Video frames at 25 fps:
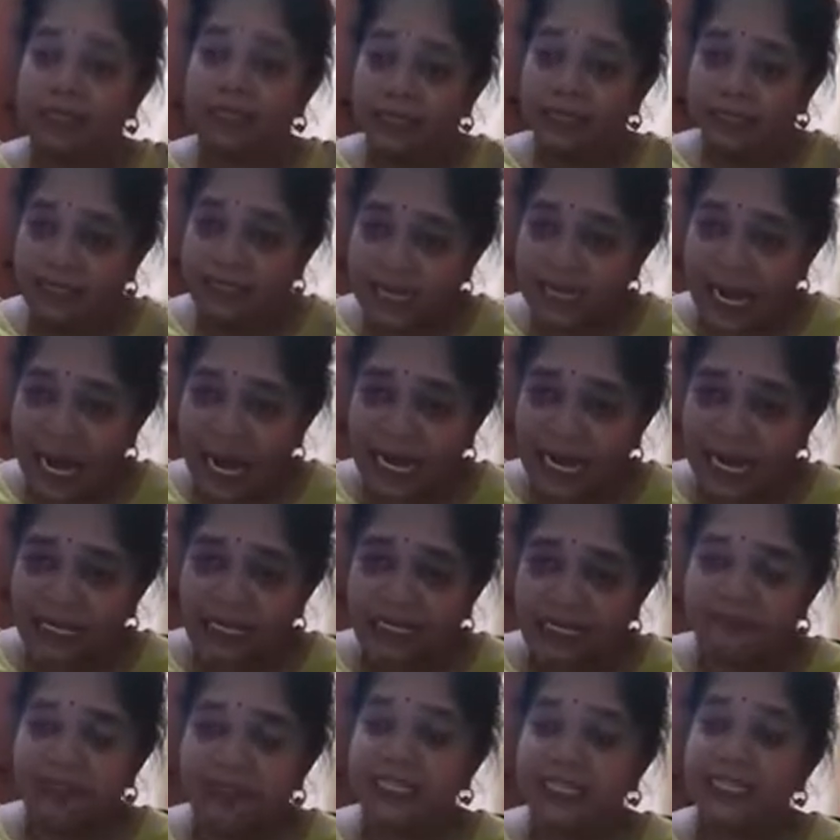She has
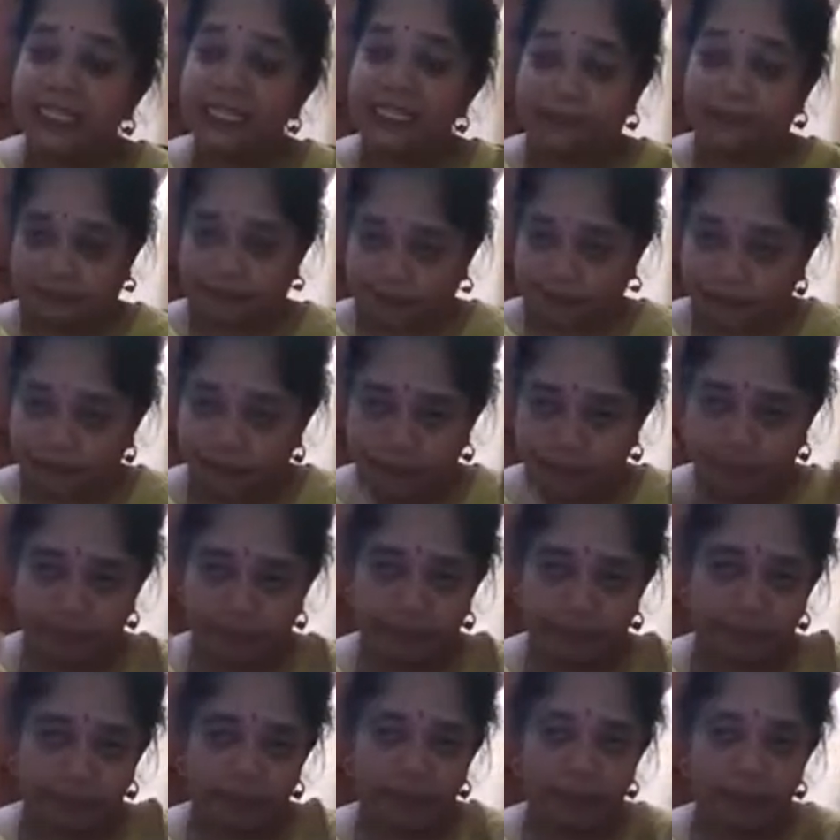a
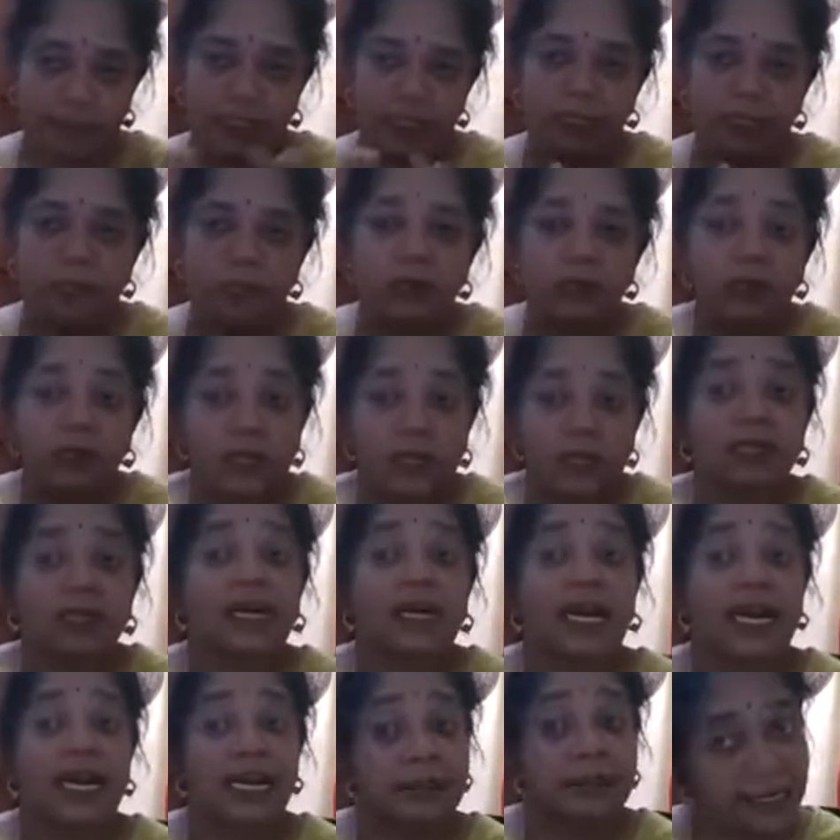very good
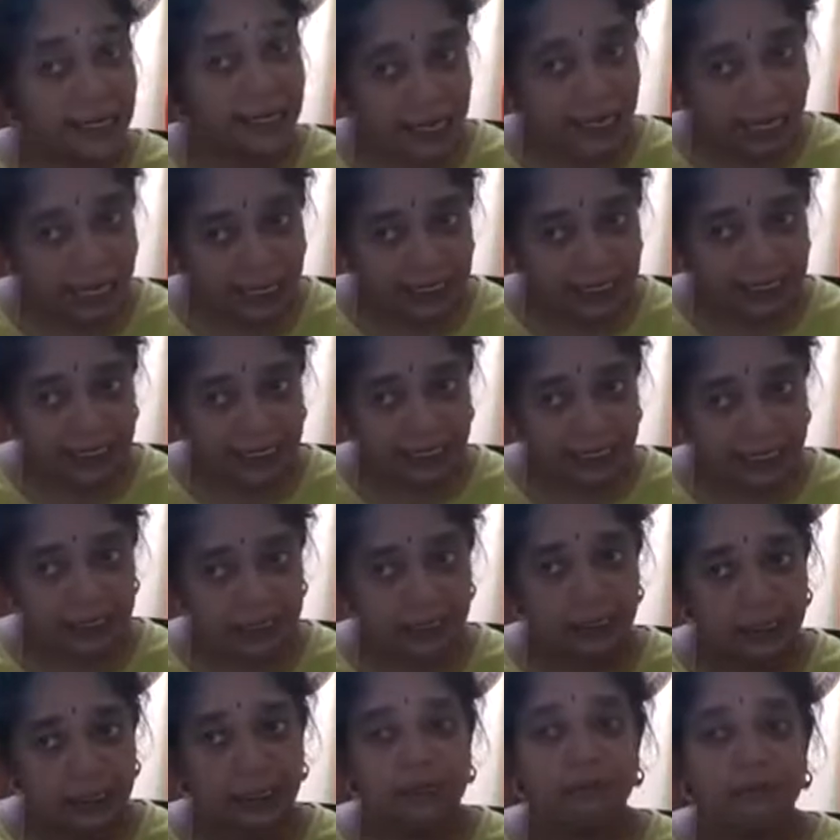helping hand there
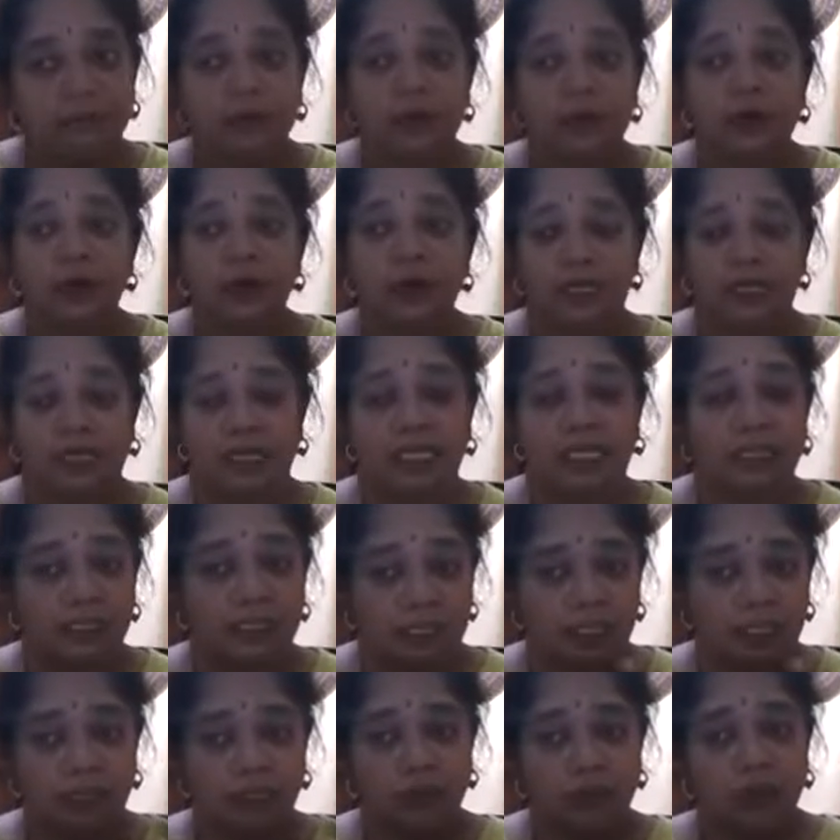because it,
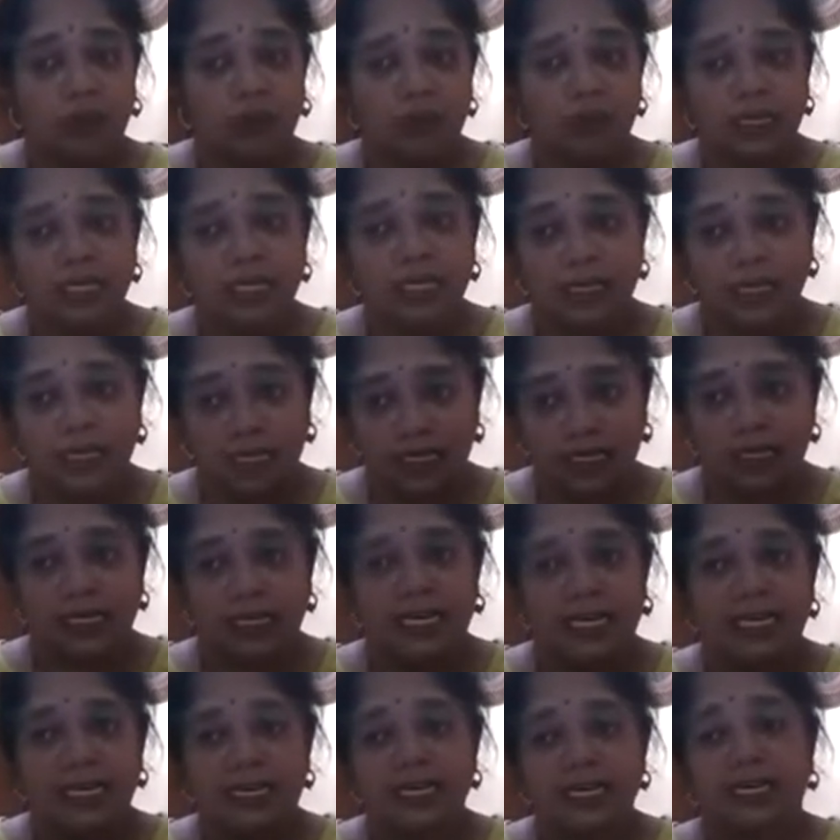the story
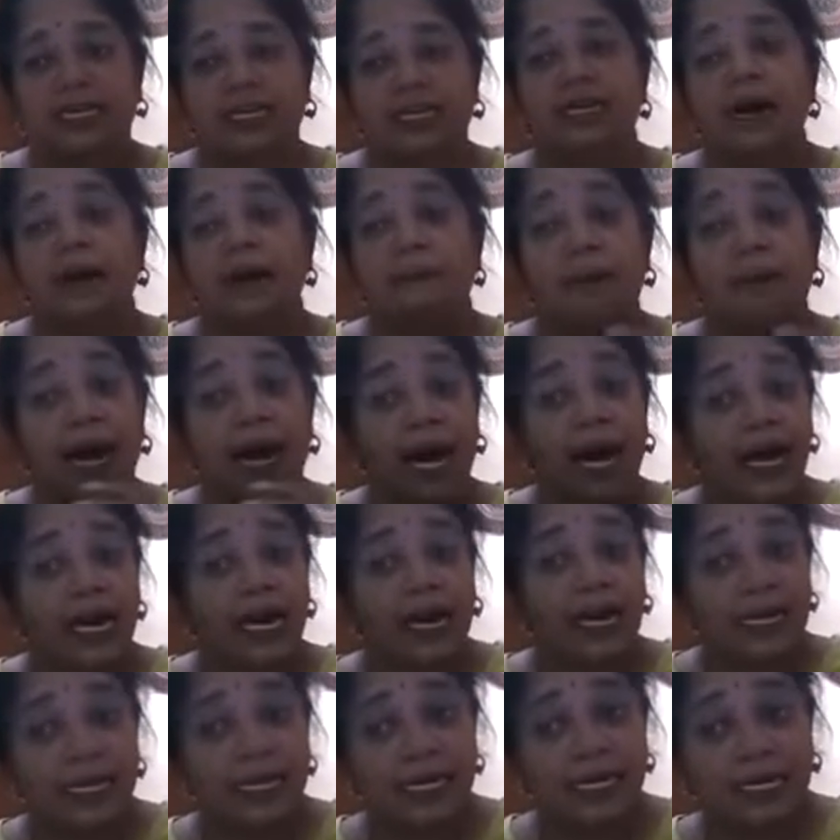says that
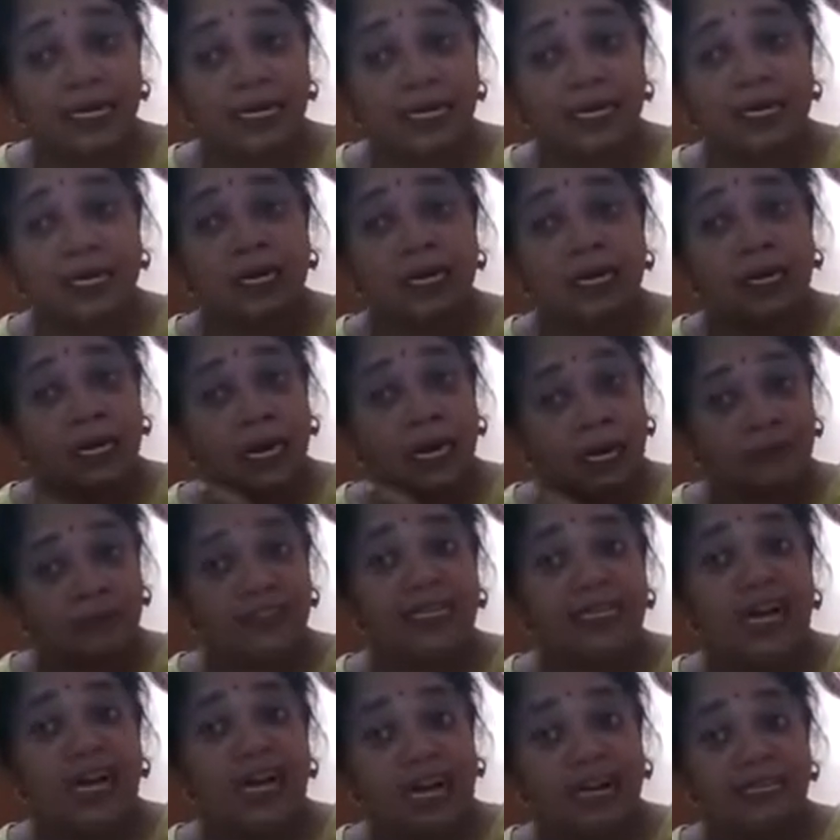Mahakali uh,
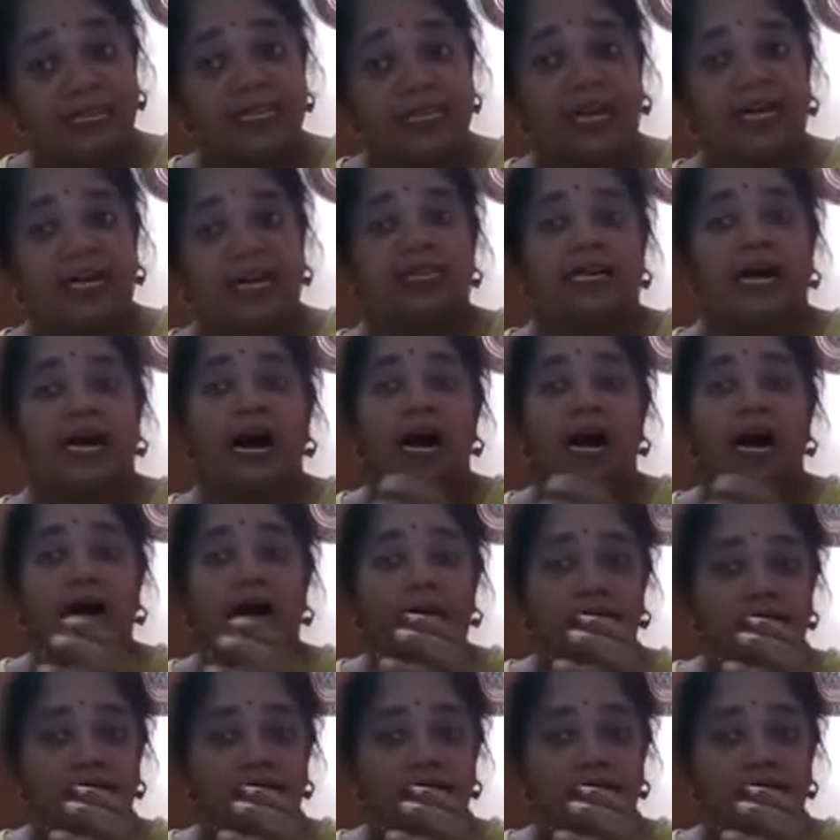Kavi Kalidasa